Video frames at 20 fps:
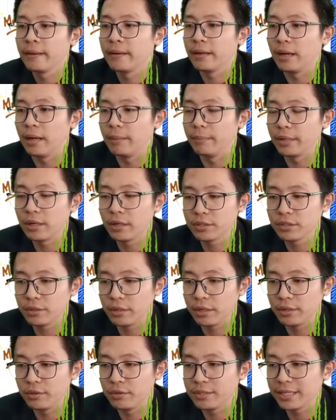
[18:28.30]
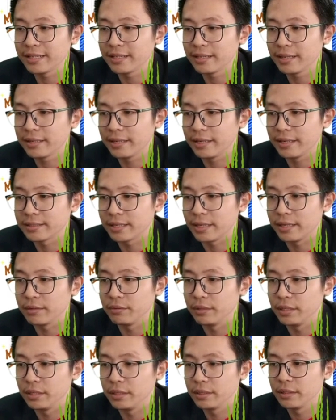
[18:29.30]
because you are using non-SI
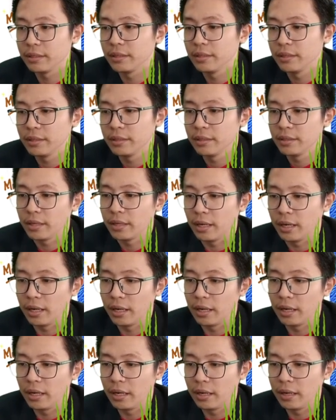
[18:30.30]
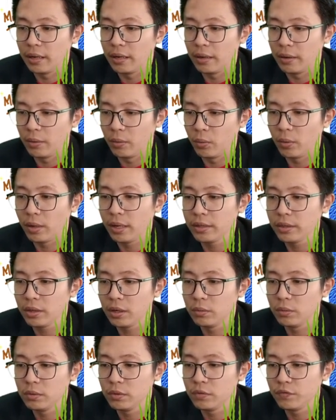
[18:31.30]
unit. 1
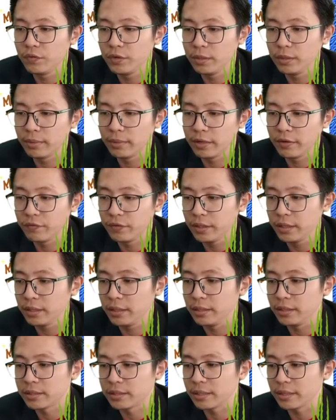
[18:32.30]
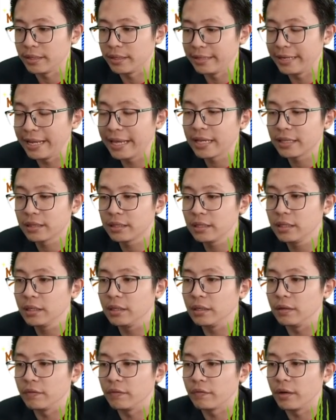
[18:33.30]
over v. My v is
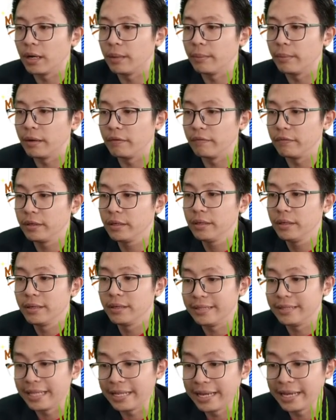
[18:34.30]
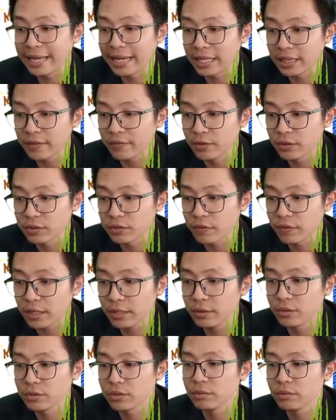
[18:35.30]
negative. The negative
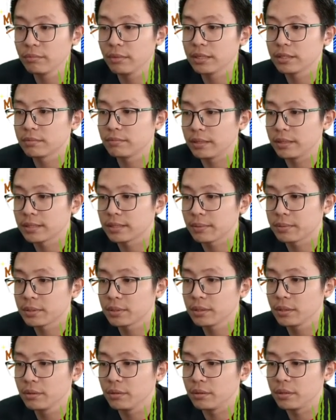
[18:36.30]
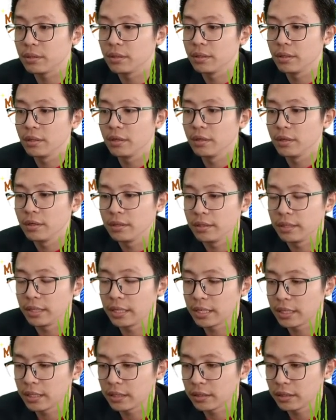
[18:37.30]
value also must substitute.
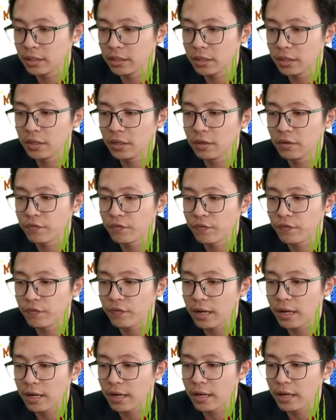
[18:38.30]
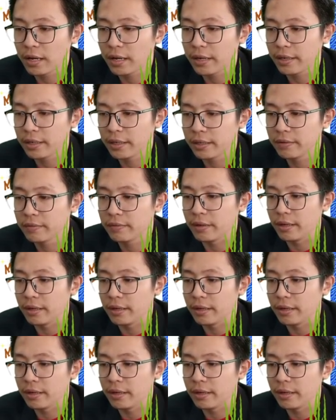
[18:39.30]
Negative 5.